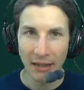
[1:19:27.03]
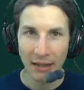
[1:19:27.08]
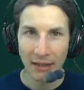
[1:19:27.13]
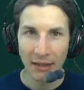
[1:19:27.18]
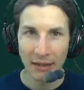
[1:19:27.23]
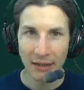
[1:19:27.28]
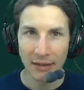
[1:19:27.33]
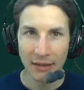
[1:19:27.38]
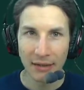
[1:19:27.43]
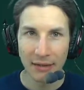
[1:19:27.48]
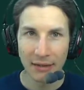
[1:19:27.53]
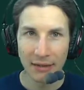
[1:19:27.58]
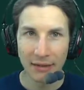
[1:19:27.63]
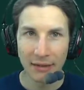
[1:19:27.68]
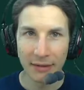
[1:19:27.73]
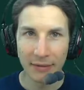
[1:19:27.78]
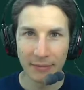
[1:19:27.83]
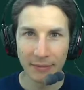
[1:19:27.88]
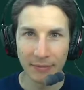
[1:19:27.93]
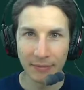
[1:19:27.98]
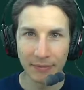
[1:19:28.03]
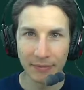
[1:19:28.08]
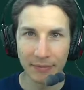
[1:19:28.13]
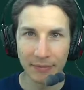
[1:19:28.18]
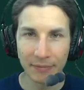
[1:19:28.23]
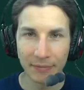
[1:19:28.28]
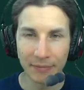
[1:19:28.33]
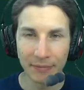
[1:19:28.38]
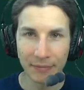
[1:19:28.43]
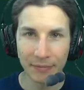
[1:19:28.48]

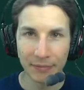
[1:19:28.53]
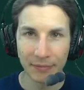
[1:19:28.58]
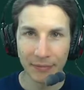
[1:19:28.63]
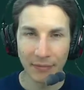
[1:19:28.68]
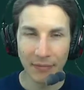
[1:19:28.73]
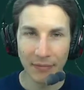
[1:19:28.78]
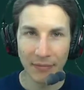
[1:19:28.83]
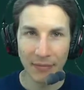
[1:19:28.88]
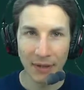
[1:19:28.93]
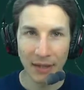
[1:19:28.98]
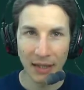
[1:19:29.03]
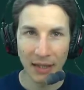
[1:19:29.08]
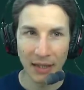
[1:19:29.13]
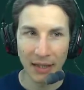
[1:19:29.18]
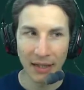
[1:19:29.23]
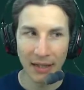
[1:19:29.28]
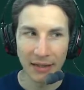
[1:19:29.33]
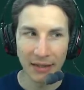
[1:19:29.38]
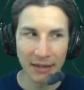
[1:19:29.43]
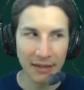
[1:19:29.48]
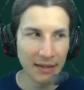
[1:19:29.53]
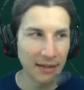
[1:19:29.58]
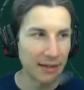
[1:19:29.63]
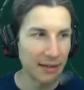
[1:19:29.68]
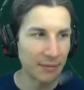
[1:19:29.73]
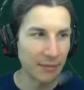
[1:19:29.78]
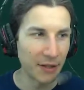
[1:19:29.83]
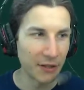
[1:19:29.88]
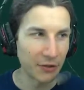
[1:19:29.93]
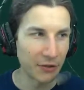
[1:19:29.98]
and then a
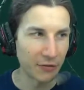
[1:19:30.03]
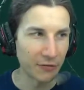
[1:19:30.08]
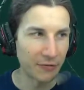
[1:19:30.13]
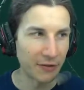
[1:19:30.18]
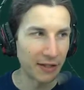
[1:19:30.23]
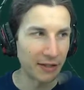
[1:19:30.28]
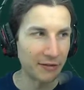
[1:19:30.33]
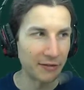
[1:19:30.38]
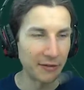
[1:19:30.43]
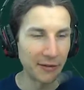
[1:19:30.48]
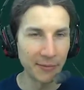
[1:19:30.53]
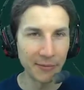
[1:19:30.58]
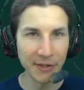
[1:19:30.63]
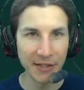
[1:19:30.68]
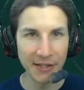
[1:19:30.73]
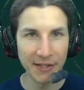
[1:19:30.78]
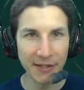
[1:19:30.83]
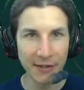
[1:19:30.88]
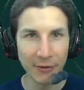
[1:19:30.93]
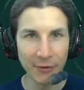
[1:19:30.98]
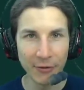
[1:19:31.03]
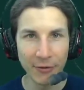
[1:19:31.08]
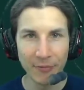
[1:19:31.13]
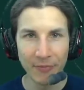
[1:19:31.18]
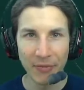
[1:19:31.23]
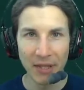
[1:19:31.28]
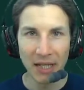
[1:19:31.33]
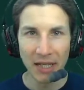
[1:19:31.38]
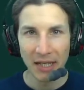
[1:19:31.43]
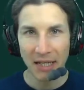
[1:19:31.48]
bunch of variables. So
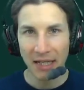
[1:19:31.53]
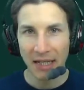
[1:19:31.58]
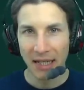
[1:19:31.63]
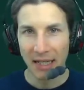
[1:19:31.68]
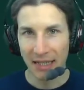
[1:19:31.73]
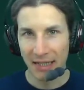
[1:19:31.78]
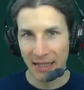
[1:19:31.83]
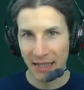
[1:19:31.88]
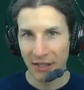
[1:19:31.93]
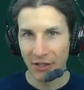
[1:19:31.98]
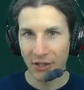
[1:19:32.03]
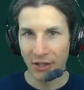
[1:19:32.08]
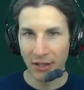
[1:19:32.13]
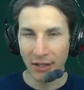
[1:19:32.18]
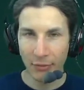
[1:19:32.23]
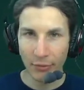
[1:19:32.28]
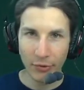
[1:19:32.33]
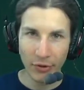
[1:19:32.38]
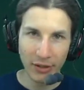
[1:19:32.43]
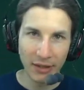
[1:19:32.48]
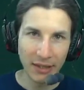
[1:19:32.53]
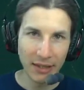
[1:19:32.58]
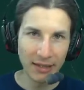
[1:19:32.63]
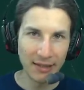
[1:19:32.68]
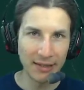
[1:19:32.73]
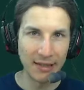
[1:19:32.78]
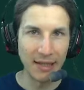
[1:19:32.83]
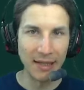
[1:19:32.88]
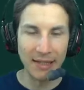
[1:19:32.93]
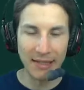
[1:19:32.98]
essentially what this
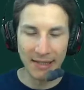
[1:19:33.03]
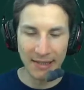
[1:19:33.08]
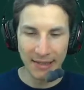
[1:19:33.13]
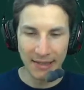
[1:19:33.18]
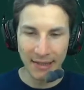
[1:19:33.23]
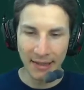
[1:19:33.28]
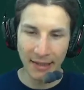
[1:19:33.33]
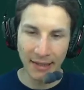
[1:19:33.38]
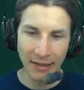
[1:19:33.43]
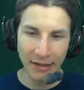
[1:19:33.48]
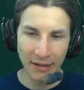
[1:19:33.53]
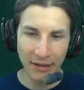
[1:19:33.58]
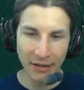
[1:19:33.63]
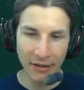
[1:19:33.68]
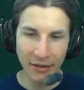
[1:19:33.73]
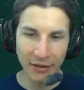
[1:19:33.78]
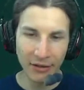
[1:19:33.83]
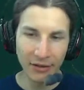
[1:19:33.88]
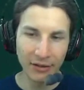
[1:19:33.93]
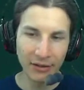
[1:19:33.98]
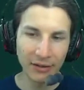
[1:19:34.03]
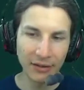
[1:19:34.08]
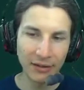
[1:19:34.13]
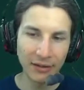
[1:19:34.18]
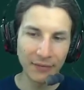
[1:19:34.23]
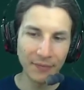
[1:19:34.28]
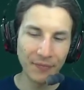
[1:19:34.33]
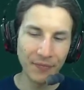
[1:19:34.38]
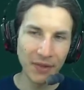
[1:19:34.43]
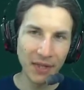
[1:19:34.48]
does is
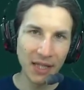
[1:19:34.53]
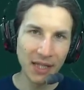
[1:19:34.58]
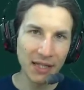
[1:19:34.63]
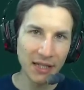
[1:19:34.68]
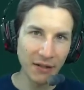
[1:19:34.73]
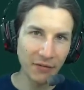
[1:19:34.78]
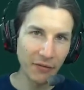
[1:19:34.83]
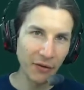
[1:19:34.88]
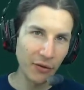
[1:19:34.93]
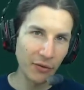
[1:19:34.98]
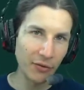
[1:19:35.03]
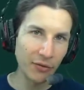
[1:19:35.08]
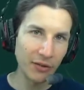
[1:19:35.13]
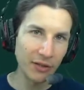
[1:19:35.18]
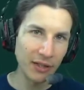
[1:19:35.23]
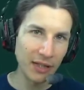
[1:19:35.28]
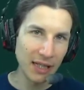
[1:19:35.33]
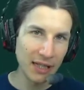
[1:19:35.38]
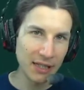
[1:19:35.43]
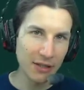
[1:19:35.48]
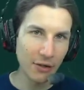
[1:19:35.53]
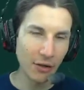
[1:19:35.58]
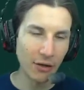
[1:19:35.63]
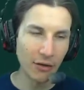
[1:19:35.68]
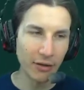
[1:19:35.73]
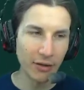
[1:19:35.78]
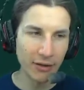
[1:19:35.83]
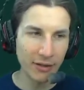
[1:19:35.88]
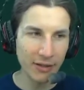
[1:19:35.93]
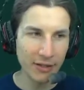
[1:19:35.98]
this
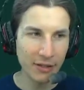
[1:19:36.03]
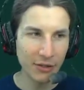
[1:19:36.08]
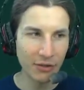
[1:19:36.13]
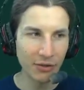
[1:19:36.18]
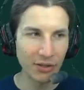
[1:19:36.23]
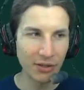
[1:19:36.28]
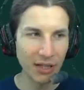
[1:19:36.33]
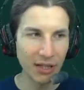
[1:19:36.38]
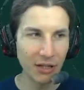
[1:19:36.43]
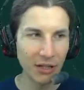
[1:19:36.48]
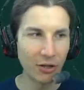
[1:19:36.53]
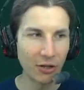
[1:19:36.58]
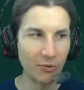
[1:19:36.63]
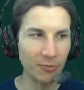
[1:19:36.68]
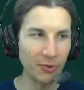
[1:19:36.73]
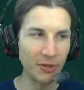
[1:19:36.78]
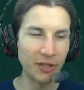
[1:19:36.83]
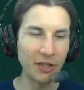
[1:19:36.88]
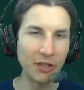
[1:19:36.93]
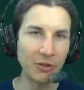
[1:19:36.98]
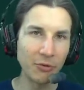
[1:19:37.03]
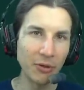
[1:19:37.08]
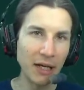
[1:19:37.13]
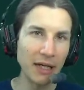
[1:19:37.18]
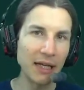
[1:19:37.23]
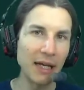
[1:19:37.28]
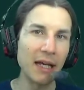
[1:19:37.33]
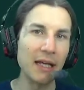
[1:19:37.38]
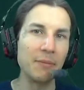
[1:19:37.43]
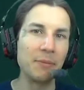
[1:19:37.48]
calls to the
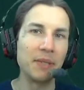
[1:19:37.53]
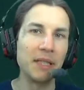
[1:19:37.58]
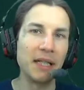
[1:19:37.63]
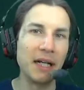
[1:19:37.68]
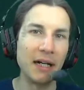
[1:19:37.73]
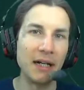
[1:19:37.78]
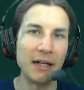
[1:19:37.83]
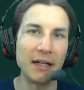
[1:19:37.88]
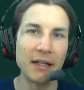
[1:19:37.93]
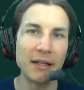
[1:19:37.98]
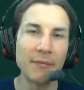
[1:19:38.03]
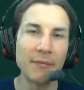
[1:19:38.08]
openQA API